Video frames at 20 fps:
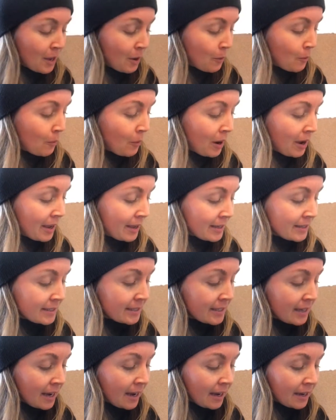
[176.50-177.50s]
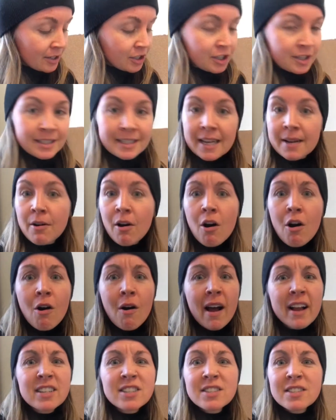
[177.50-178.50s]
was she said, oh,
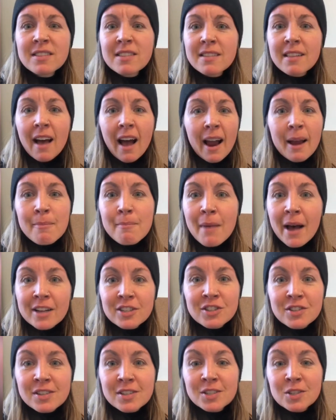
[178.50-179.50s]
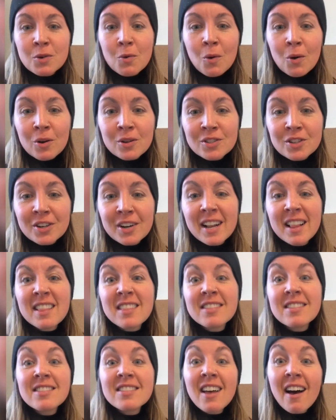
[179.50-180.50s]
I imagine the squirrels are going
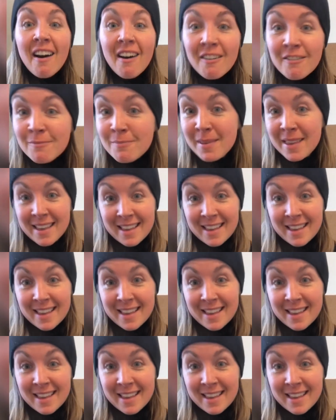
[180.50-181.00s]
to love being